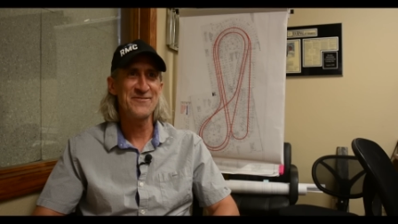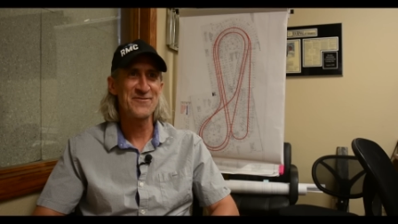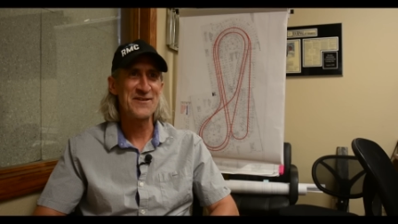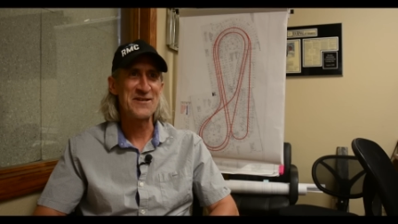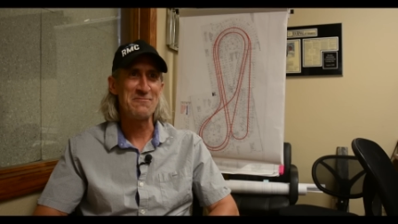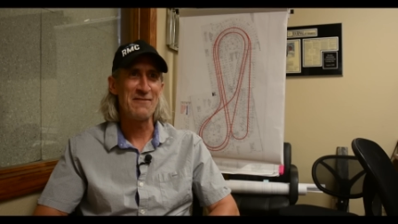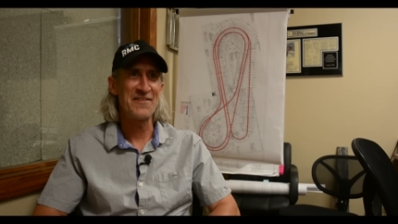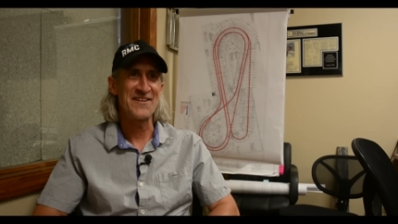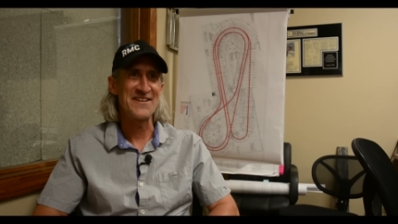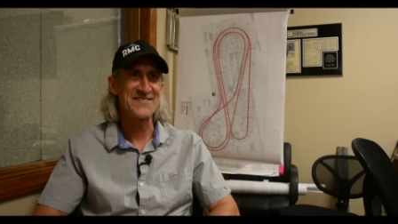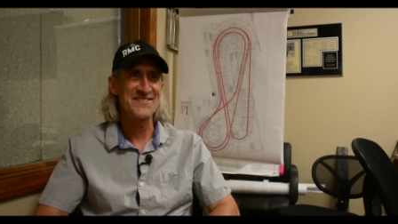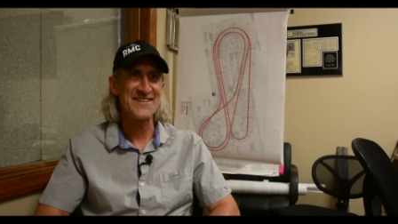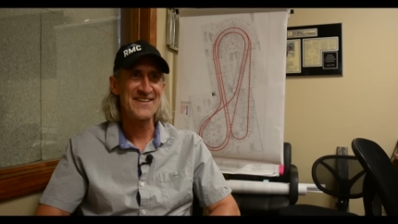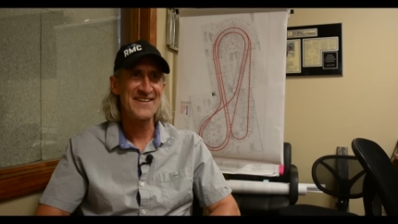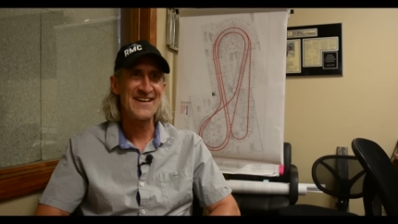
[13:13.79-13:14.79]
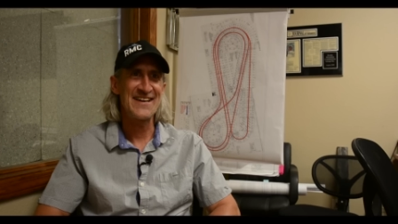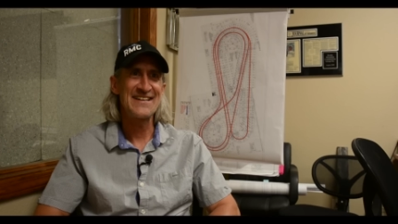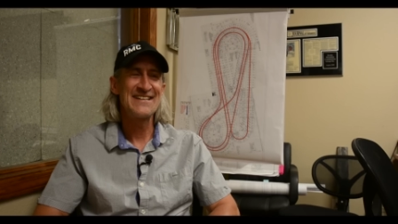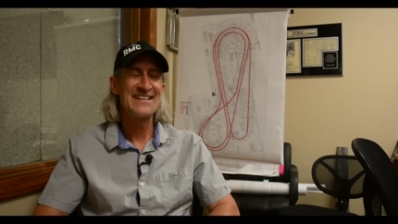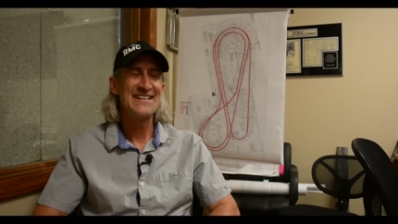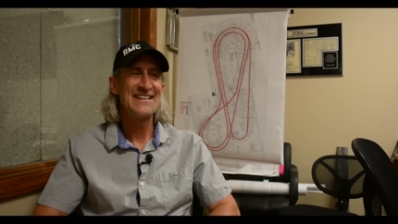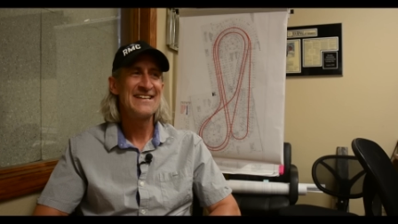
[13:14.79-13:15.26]
You forget about things like
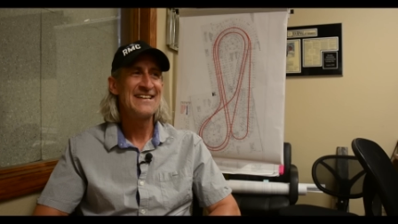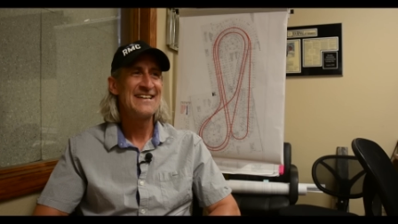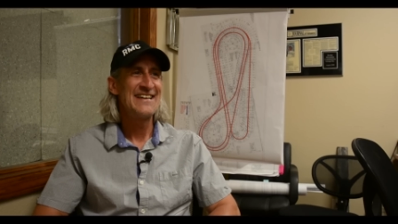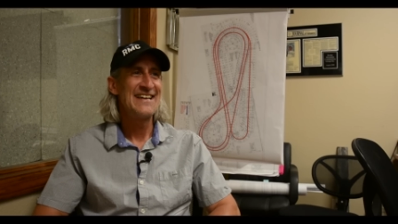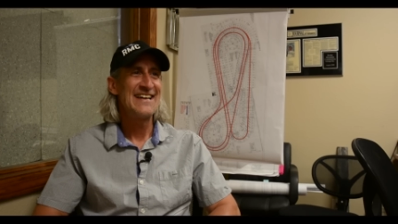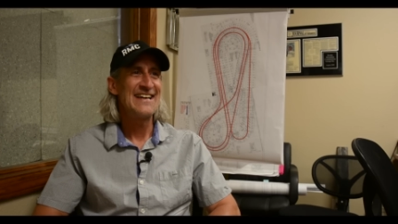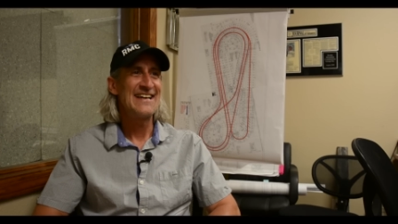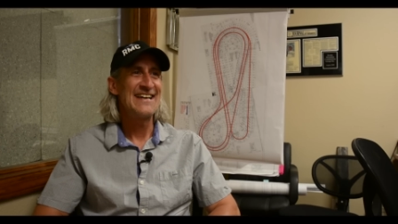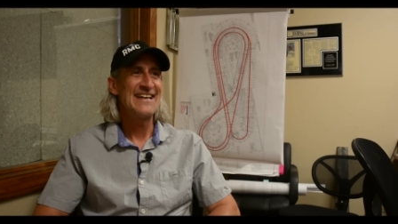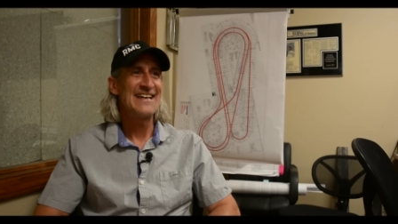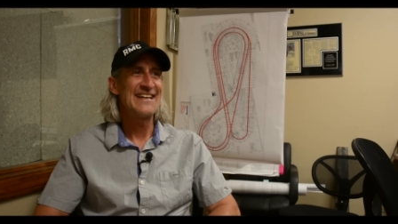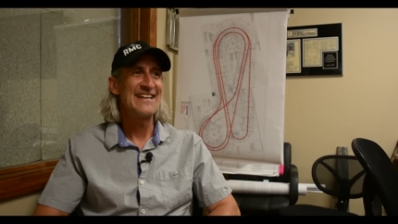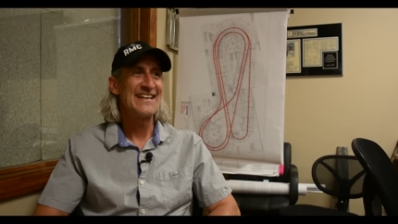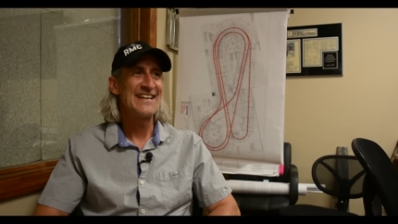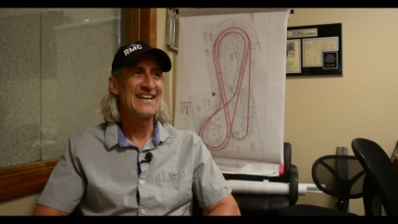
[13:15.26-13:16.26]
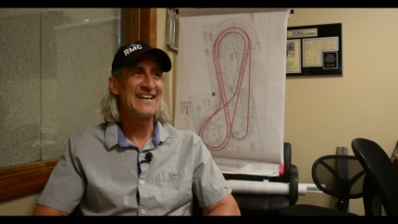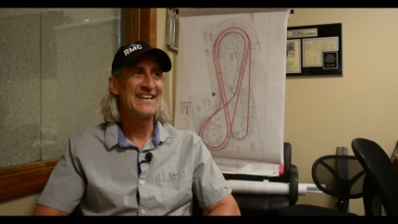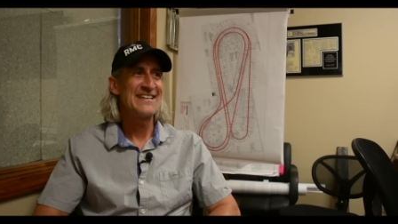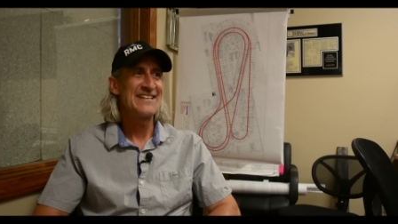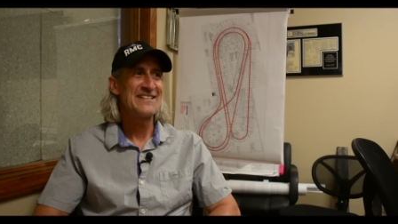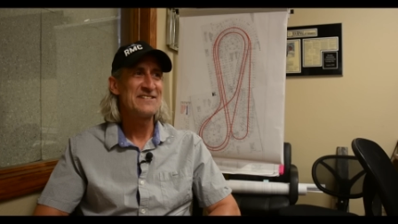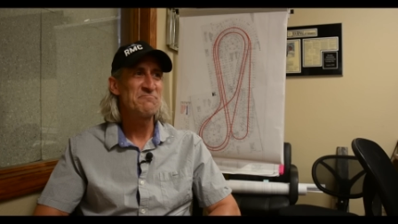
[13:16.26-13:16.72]
that, and
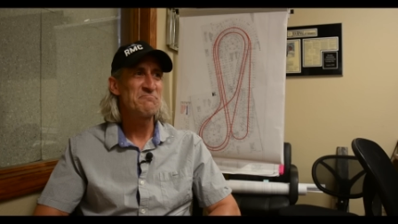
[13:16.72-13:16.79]
uh,